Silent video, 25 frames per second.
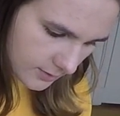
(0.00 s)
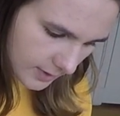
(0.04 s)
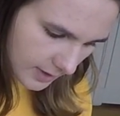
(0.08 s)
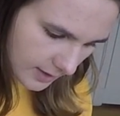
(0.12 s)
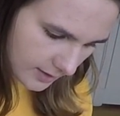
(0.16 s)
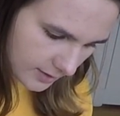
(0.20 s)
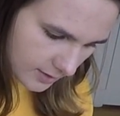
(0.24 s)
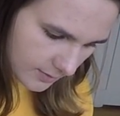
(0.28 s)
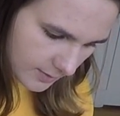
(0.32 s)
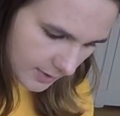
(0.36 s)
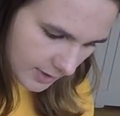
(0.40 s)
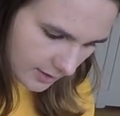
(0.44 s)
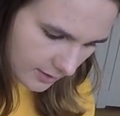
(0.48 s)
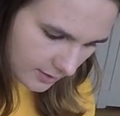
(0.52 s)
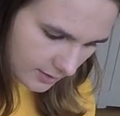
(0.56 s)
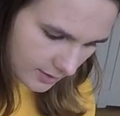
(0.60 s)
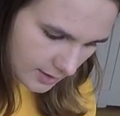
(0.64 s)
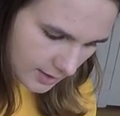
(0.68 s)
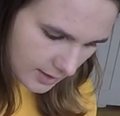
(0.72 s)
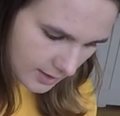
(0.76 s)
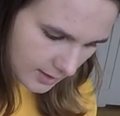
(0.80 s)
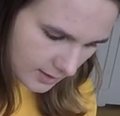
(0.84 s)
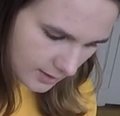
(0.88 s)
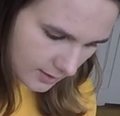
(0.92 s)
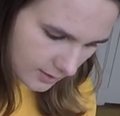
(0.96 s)
roundabout.
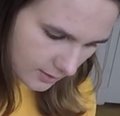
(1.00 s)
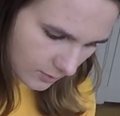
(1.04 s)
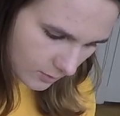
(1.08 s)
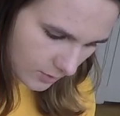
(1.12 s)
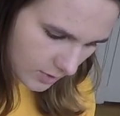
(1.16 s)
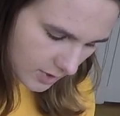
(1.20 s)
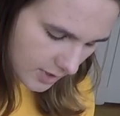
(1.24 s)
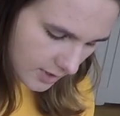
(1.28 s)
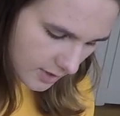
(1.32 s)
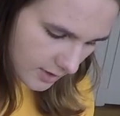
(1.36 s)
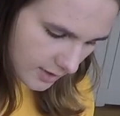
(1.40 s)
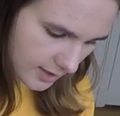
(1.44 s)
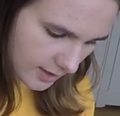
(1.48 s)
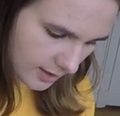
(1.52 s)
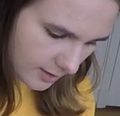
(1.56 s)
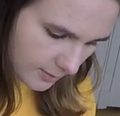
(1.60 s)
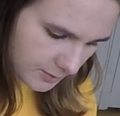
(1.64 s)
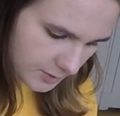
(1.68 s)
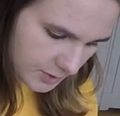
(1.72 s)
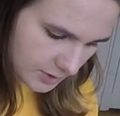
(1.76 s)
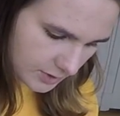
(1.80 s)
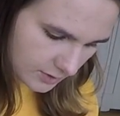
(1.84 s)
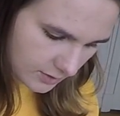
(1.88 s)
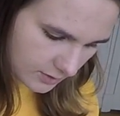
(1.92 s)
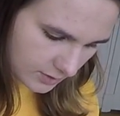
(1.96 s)
The water
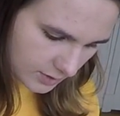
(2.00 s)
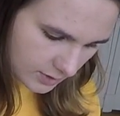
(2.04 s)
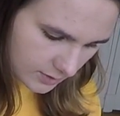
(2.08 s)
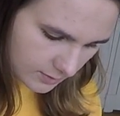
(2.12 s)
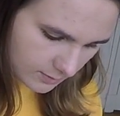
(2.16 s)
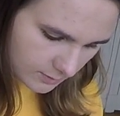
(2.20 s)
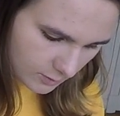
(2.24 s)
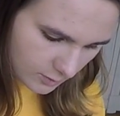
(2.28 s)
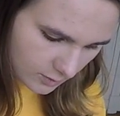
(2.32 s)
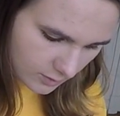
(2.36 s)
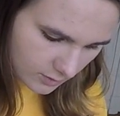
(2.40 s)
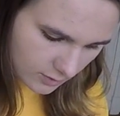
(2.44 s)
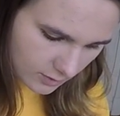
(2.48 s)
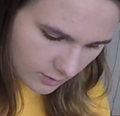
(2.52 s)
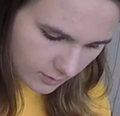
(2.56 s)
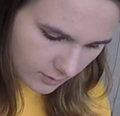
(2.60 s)
helps you smooth